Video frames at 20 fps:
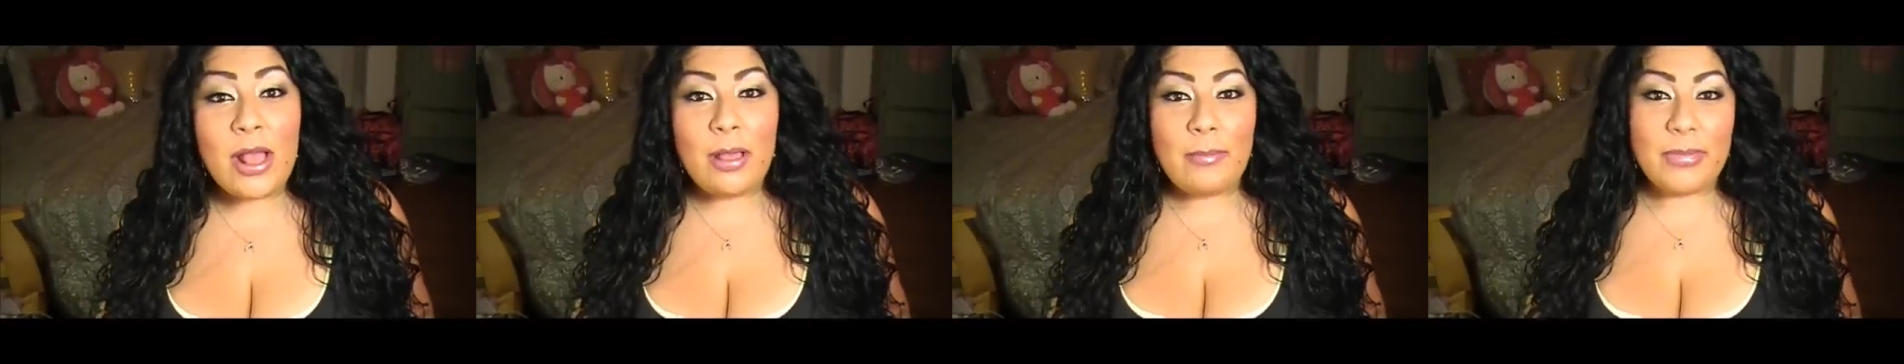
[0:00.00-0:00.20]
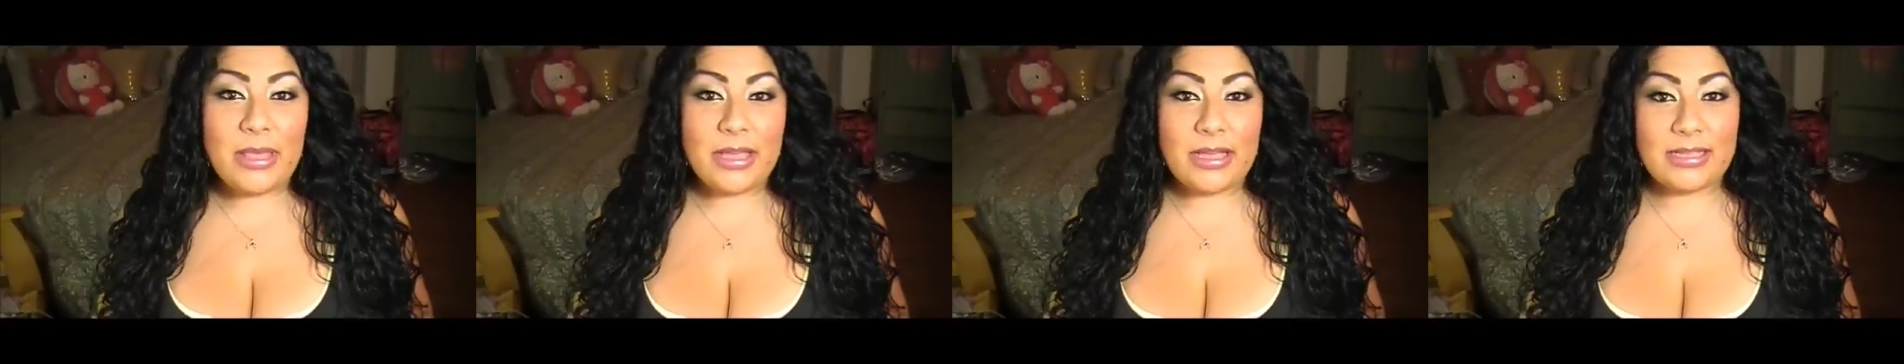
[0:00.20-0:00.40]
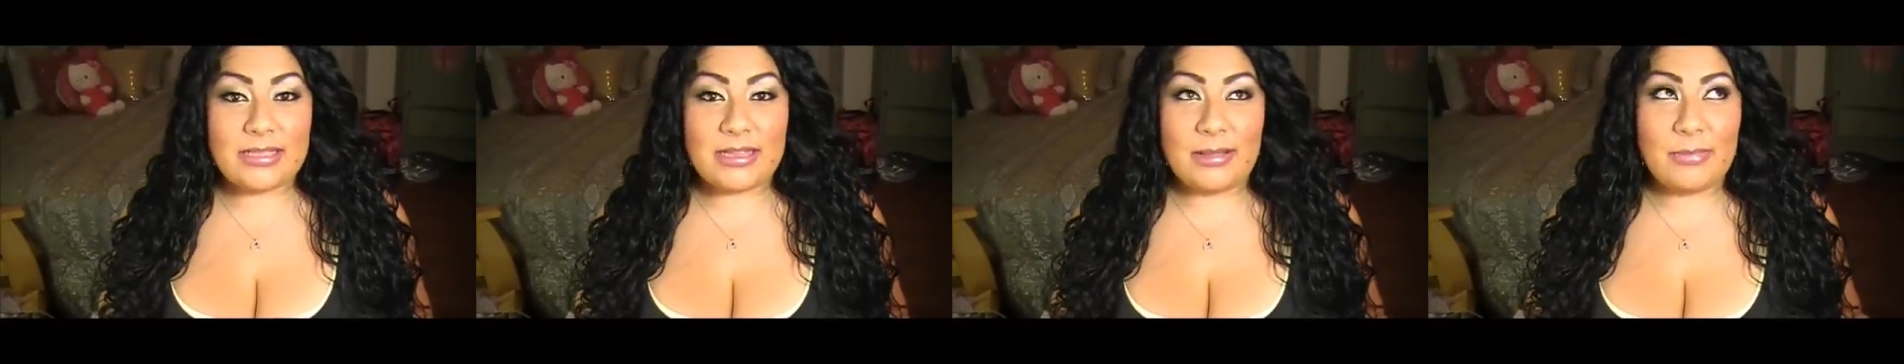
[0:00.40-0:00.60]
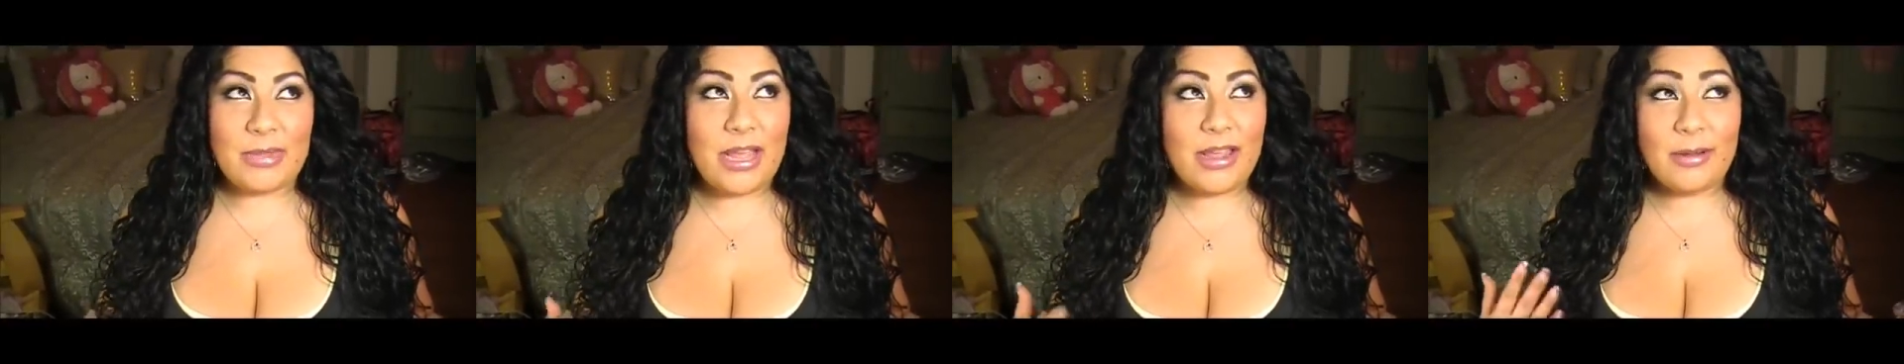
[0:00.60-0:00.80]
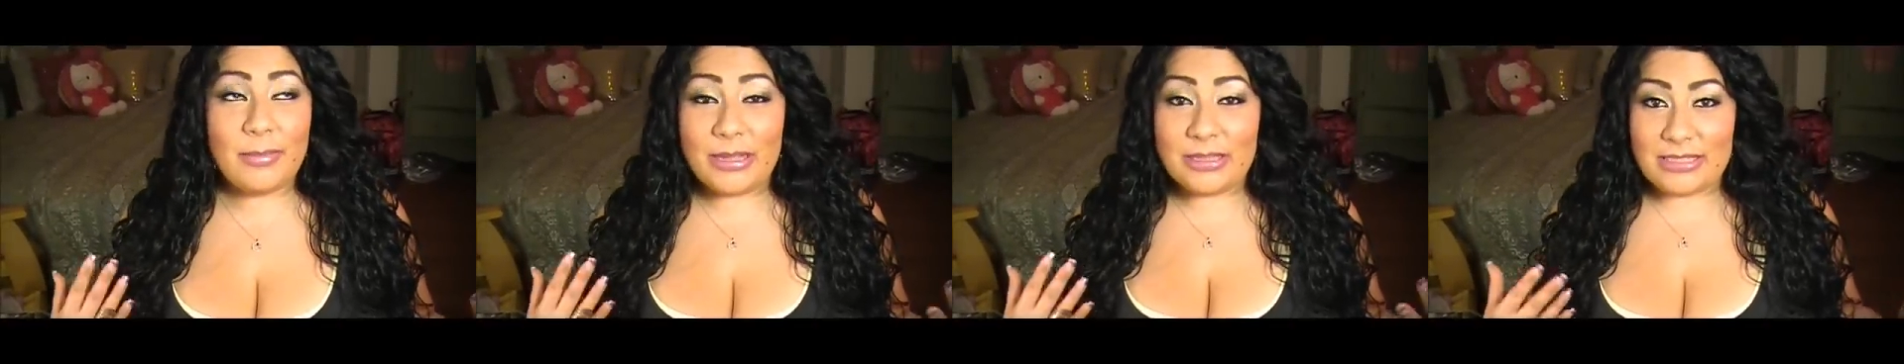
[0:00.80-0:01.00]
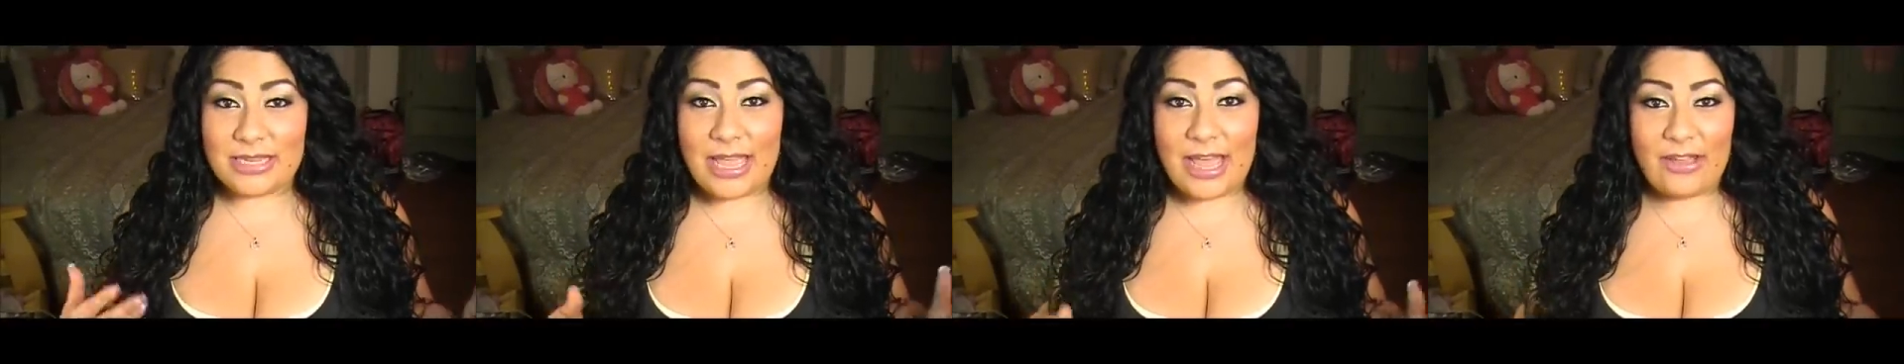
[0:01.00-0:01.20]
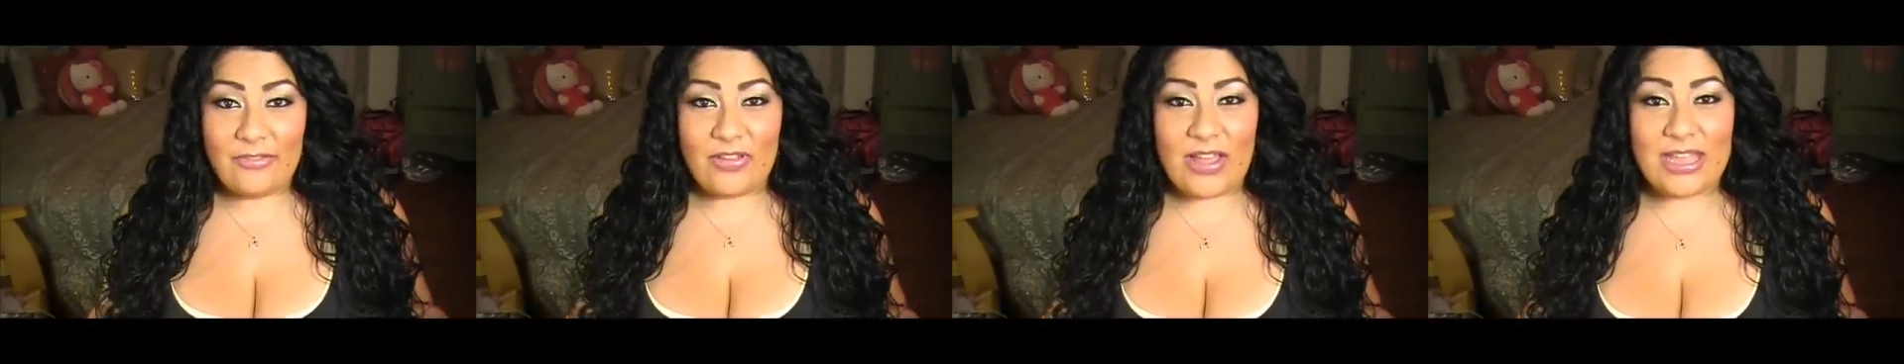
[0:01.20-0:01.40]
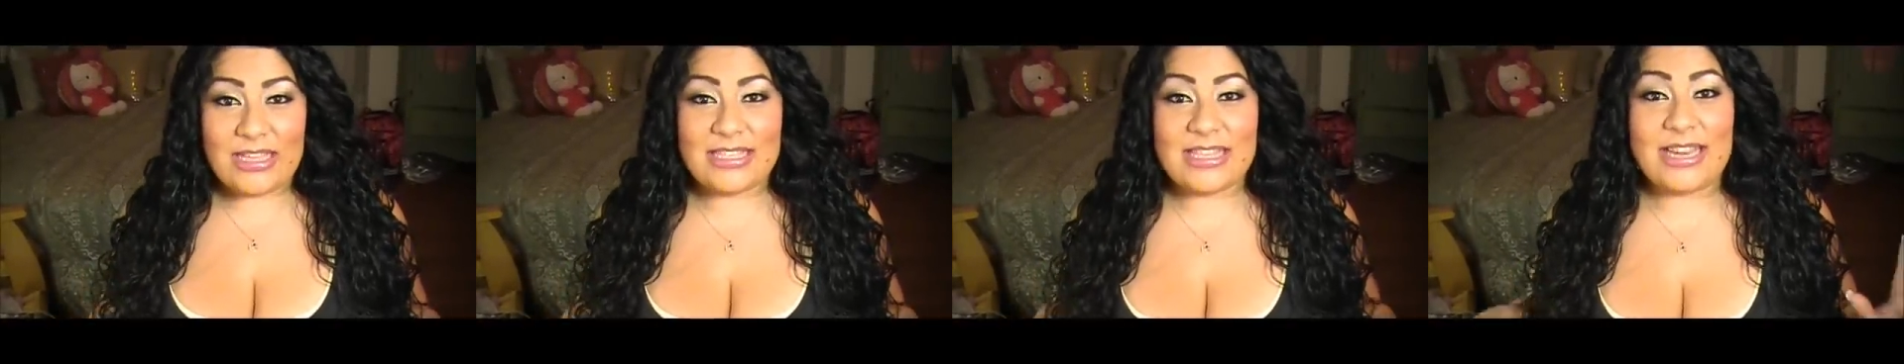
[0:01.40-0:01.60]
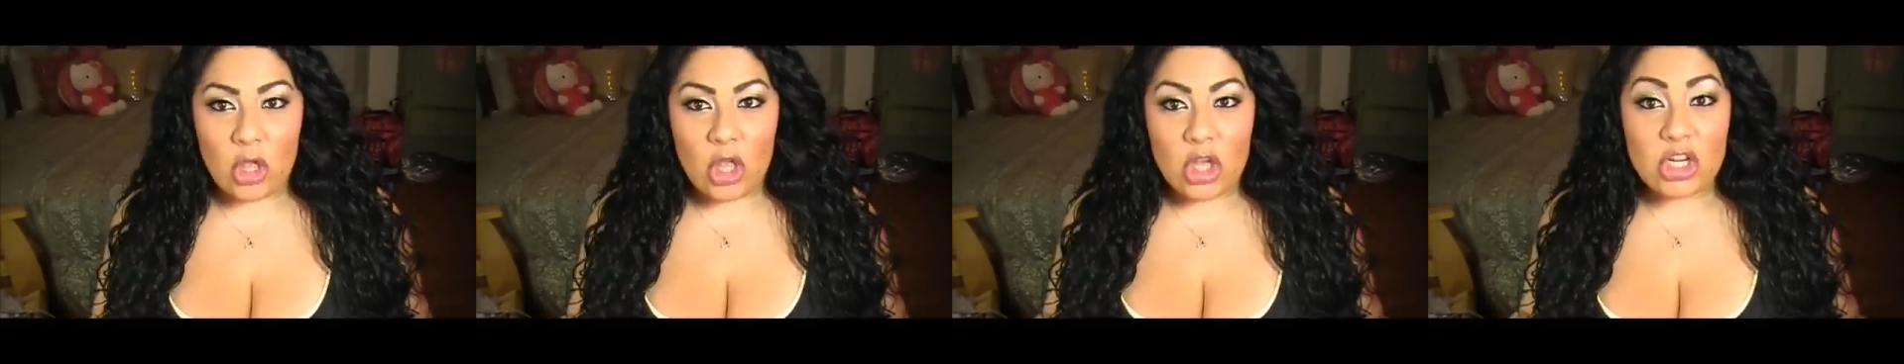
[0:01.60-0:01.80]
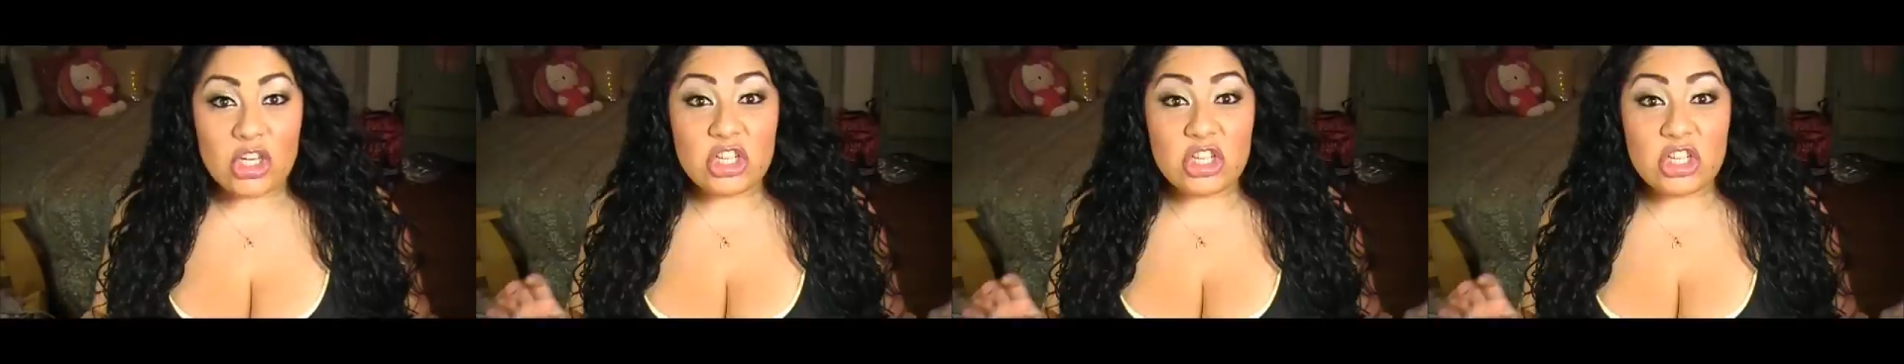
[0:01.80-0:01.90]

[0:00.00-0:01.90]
because I'm not about to half-ass it.